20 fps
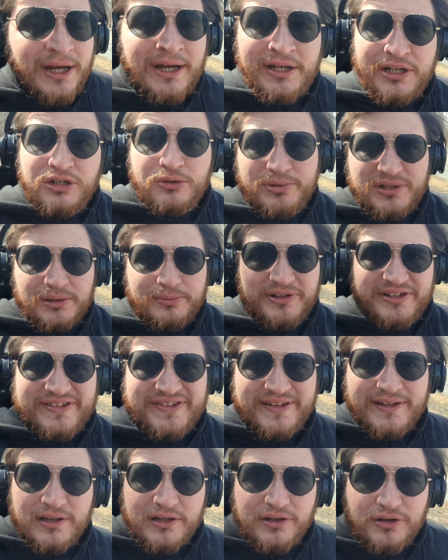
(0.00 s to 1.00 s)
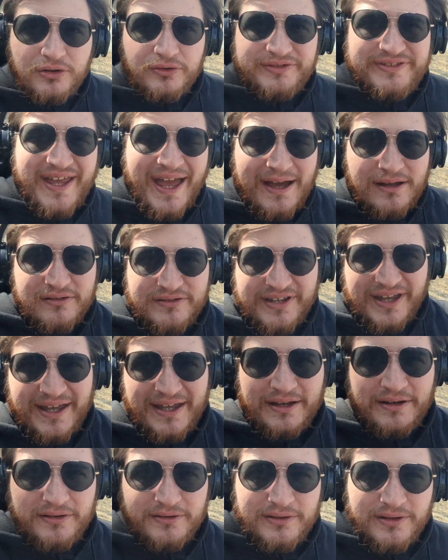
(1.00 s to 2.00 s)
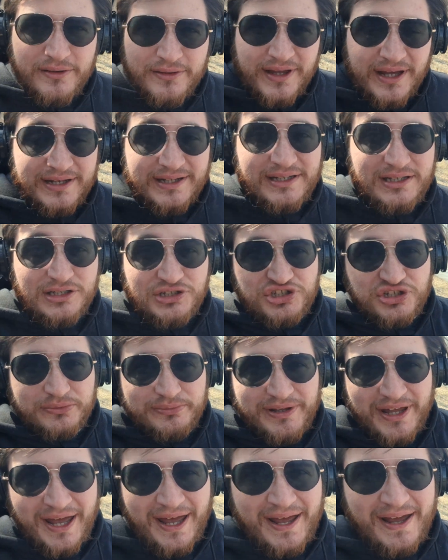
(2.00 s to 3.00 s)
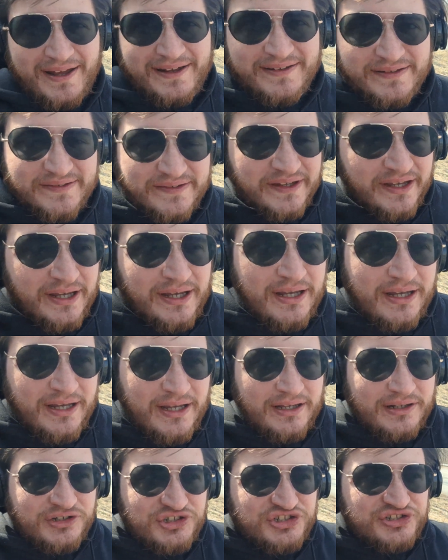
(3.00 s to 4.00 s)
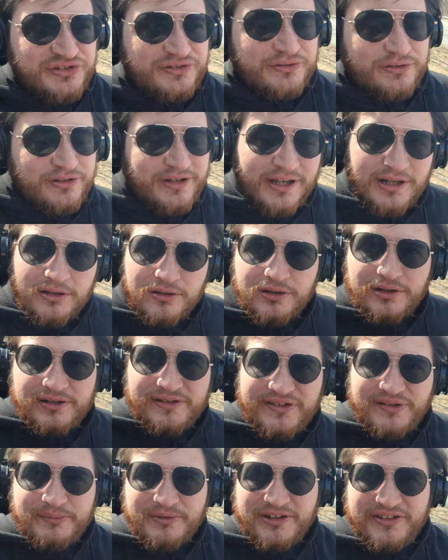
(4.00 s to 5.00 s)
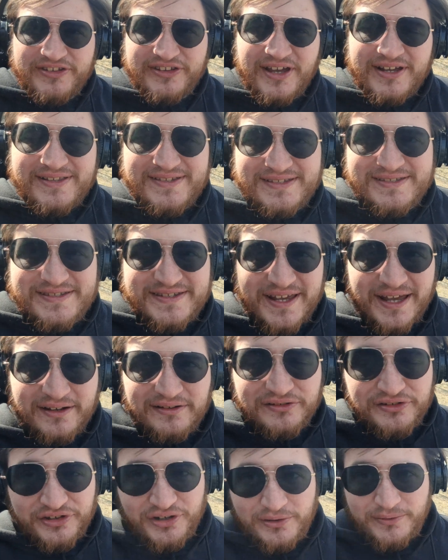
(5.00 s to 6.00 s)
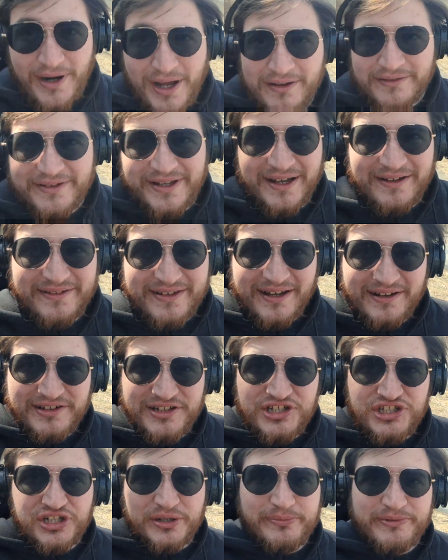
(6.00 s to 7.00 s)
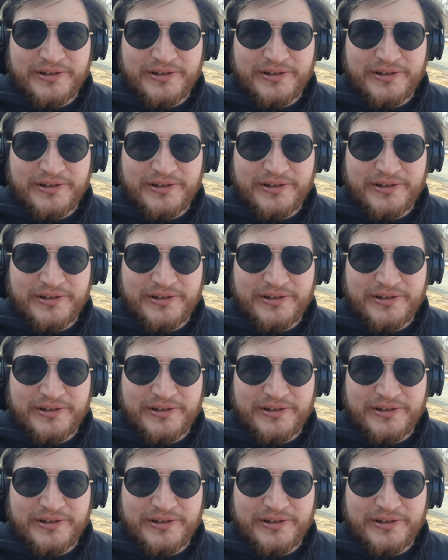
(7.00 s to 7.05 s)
You'll be able to see the little downtown that Egypt has and just take a look at some of the sights and sounds around downtown Egypt.